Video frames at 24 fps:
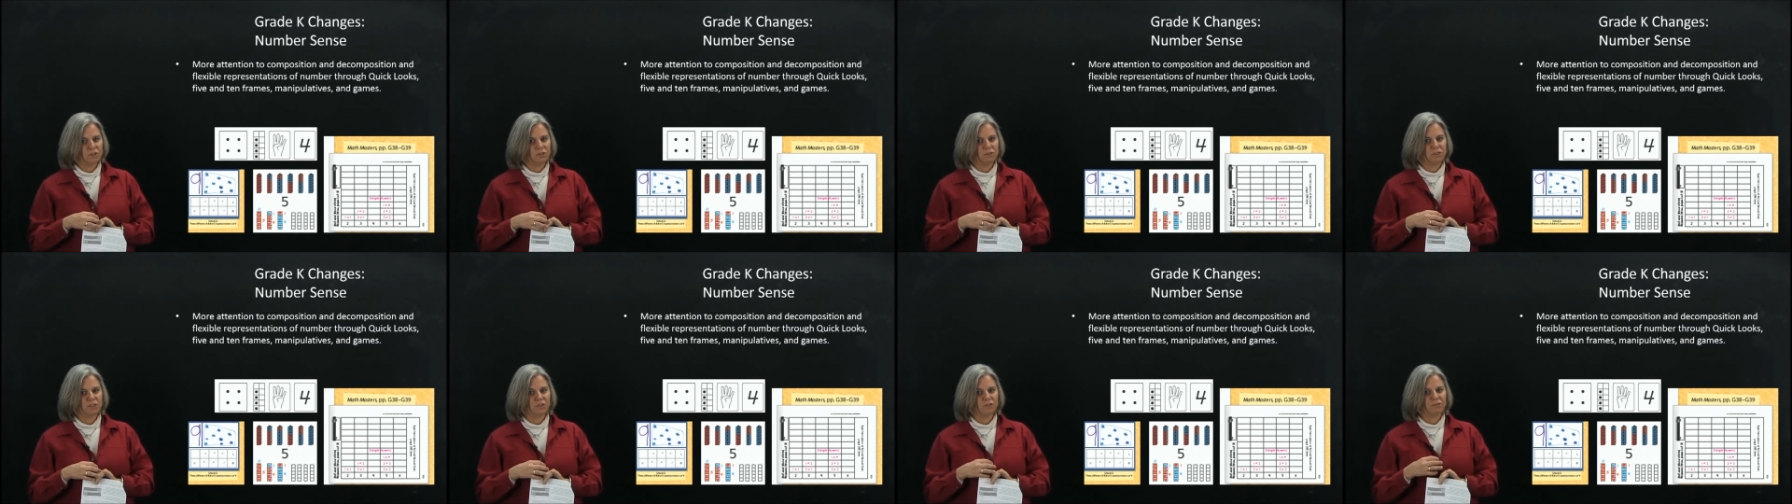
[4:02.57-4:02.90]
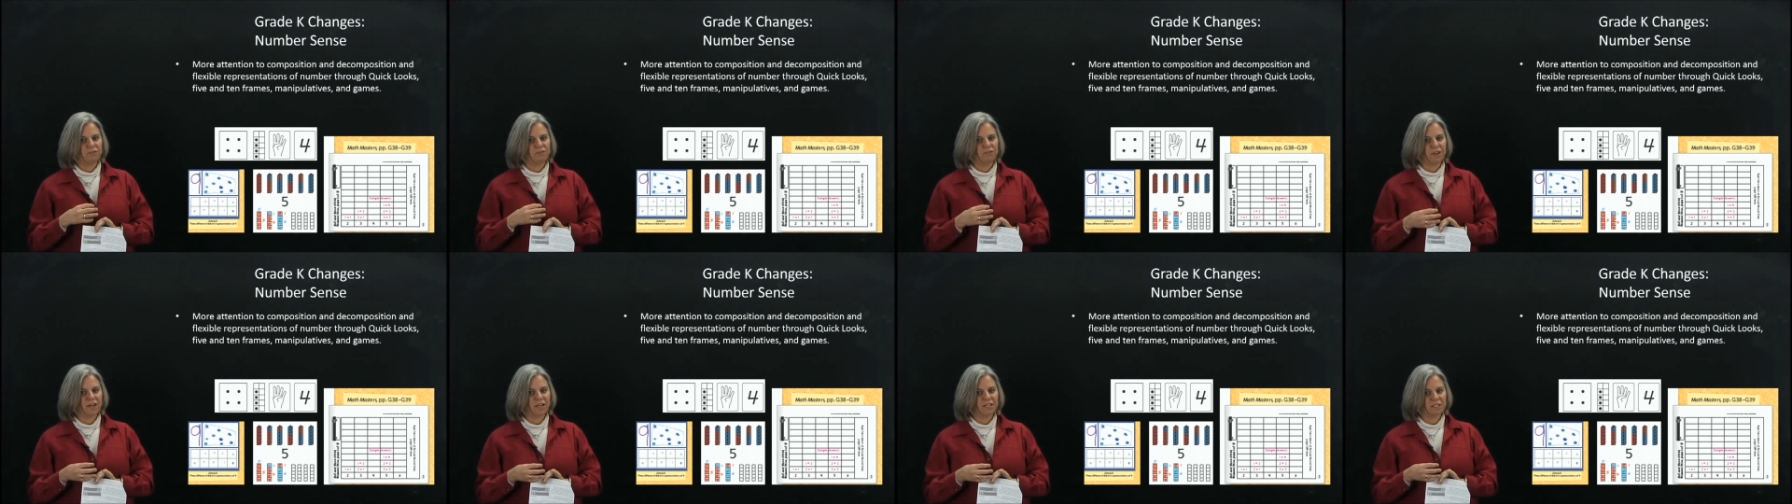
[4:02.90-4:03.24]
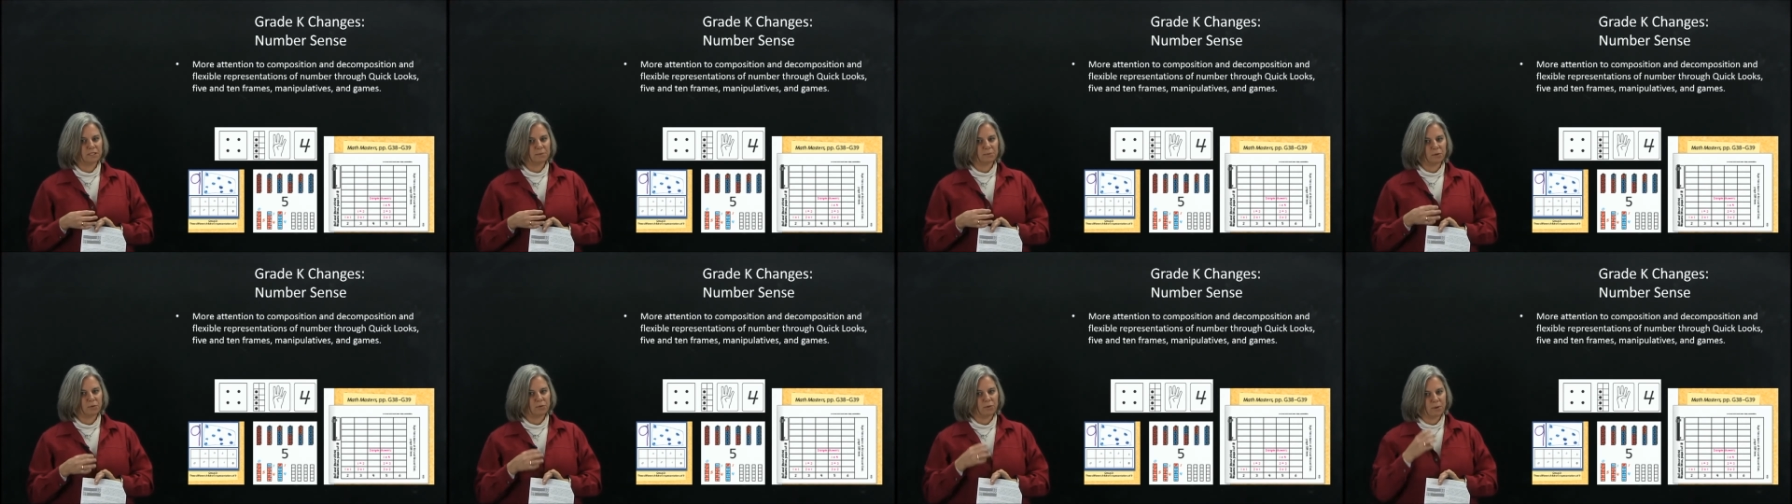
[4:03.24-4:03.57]
using
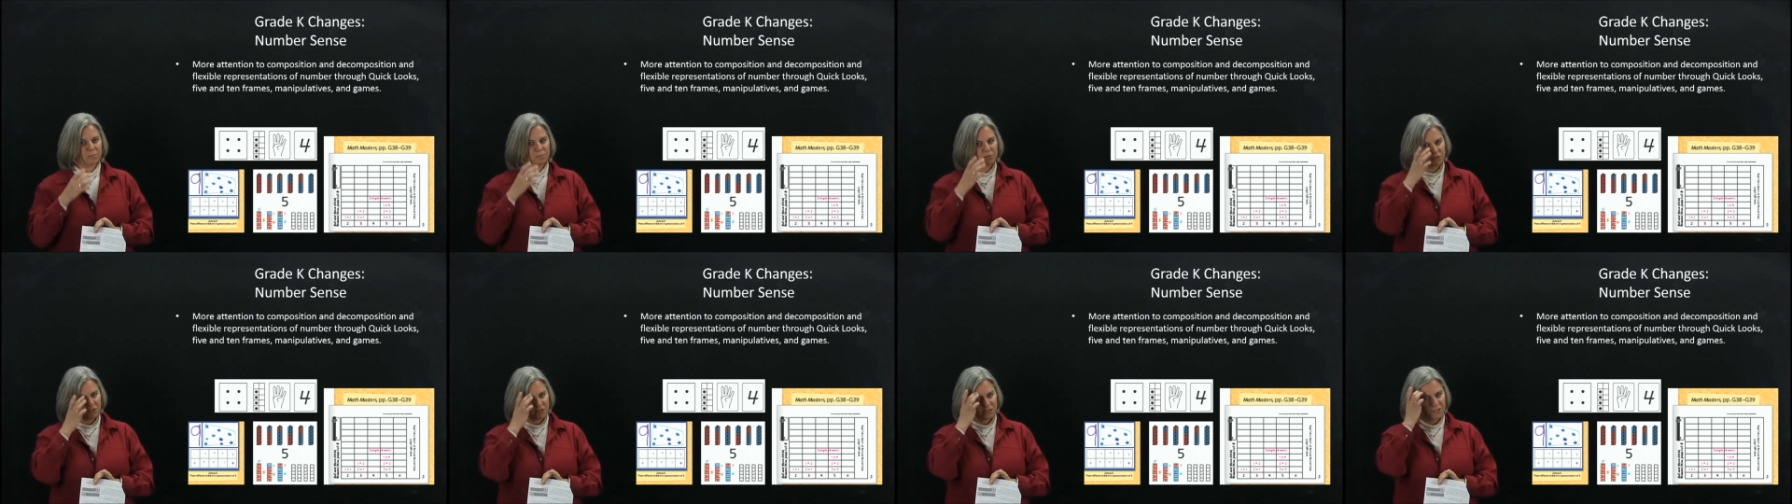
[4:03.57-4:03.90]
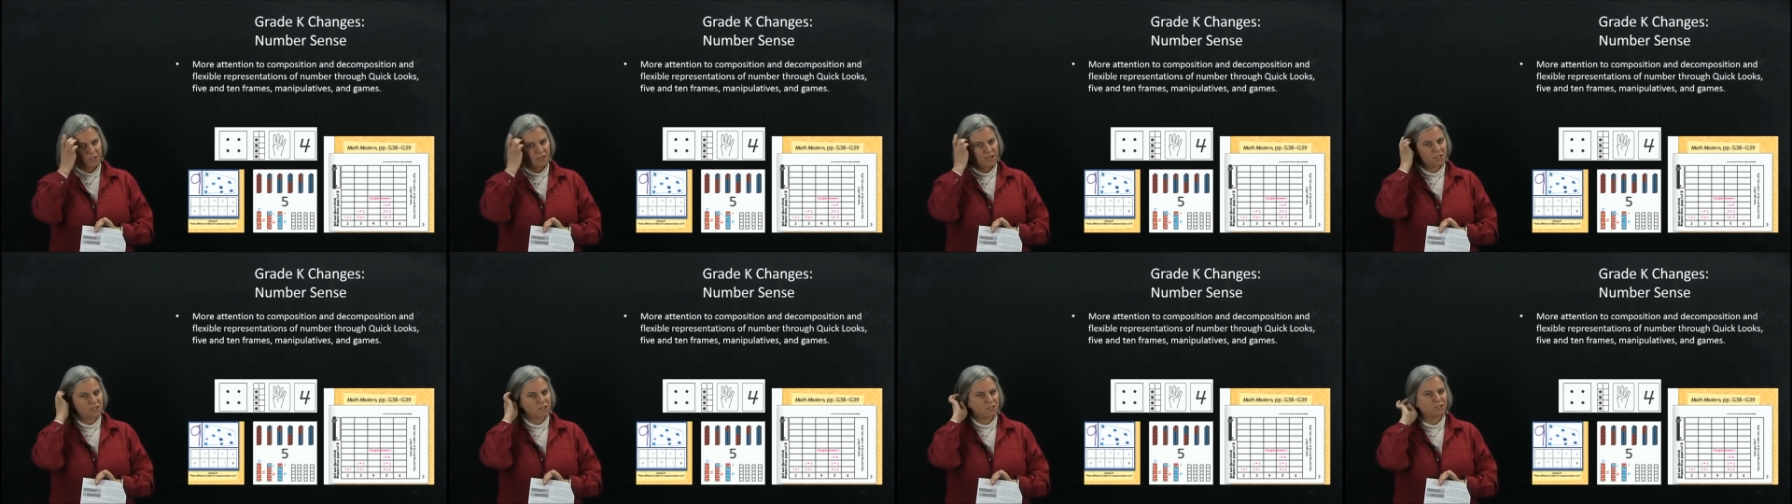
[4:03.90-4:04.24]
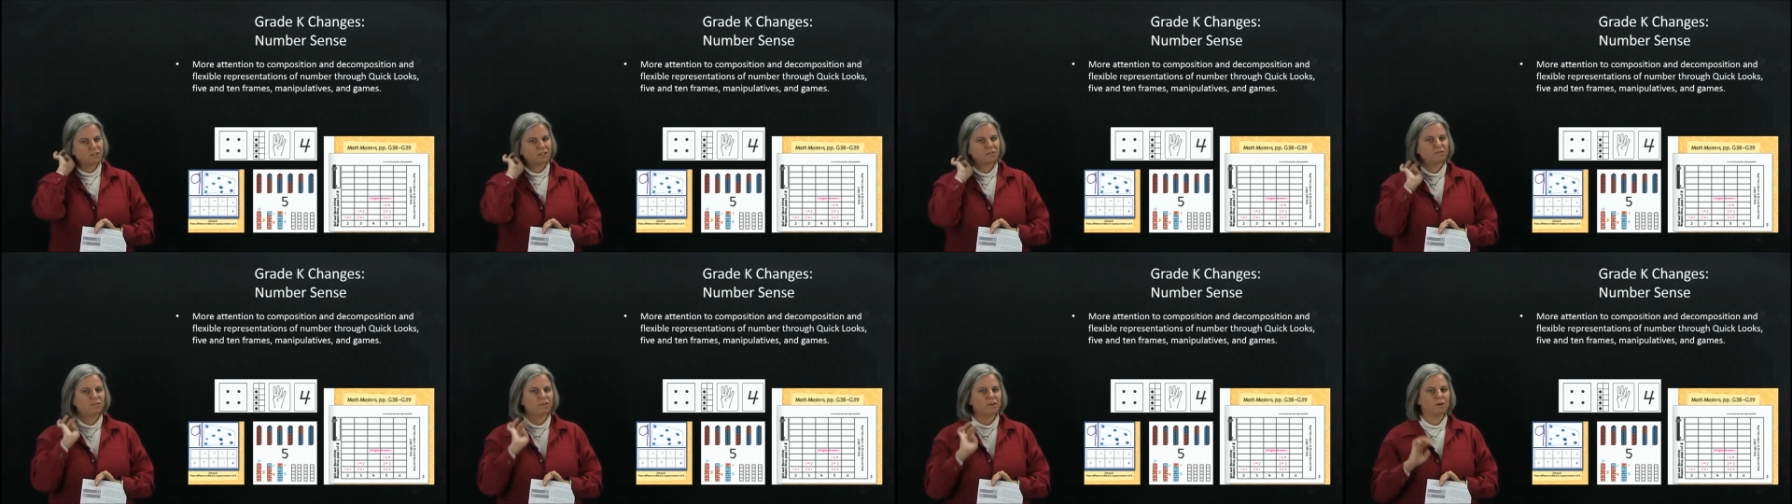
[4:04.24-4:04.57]
flexible
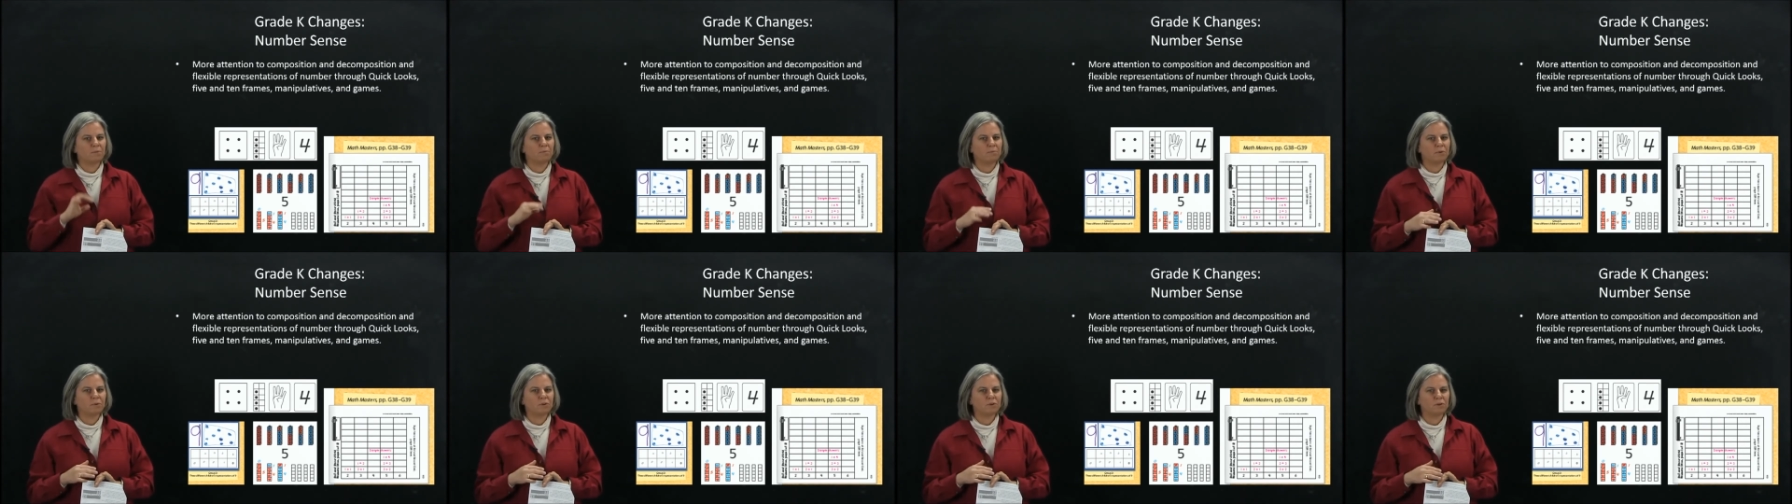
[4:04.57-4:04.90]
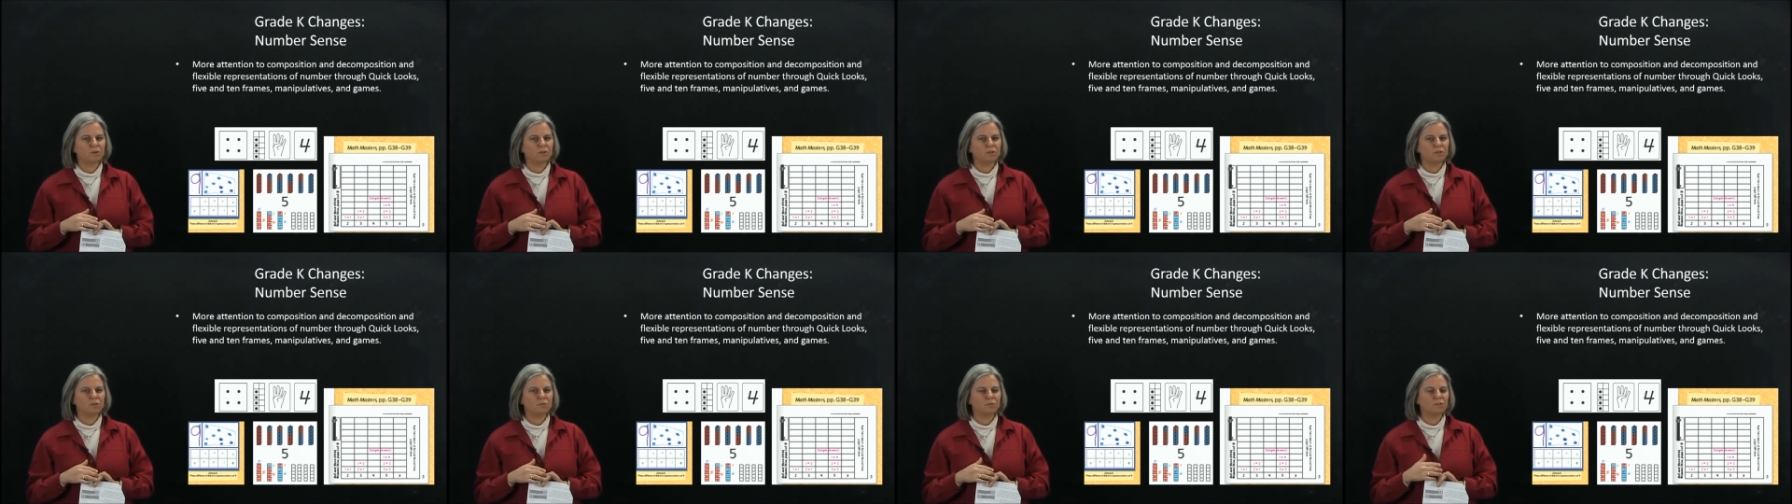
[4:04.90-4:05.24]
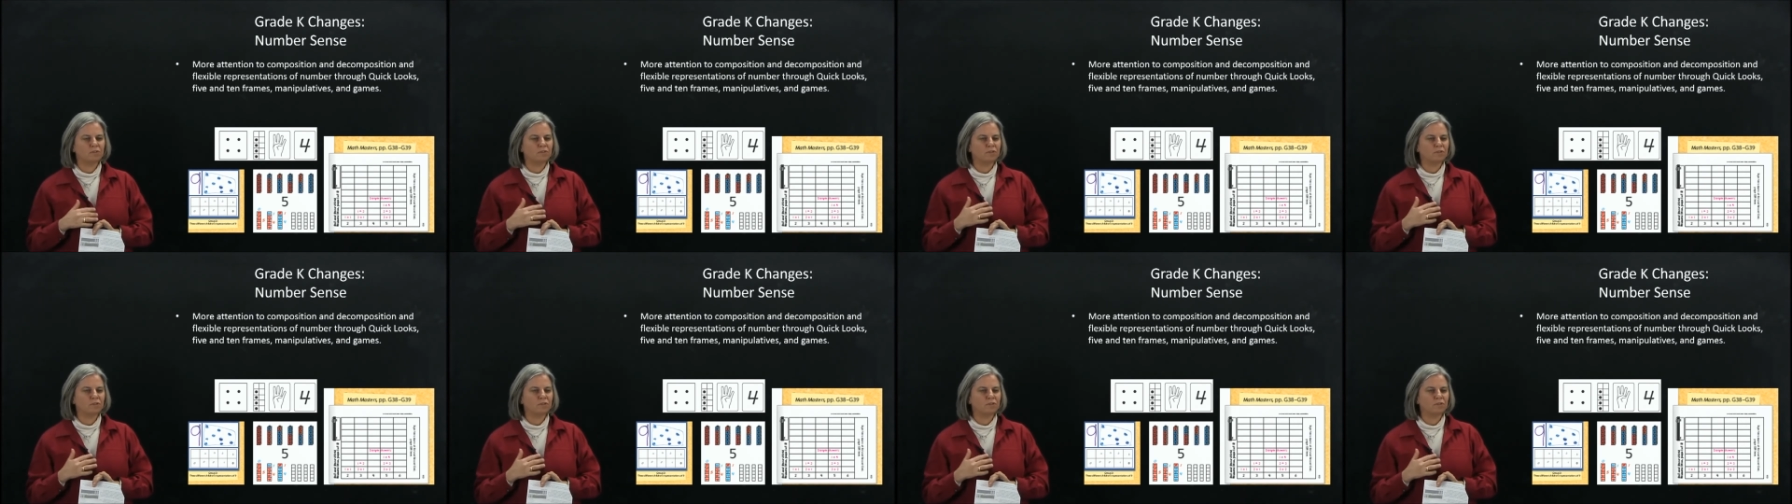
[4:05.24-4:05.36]
representations of numbers. We've